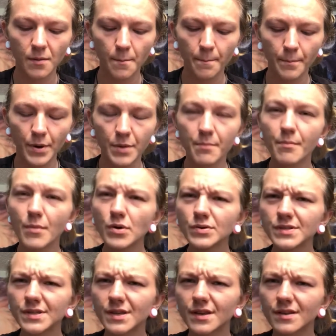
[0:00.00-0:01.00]
But
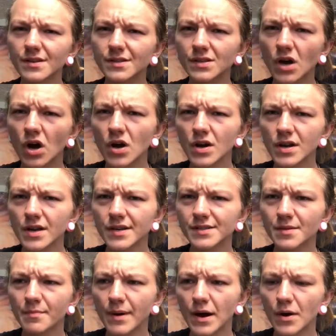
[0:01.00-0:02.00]
mostly, this card is
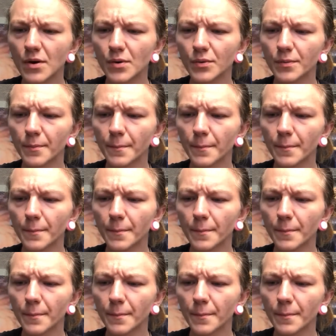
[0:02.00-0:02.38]
about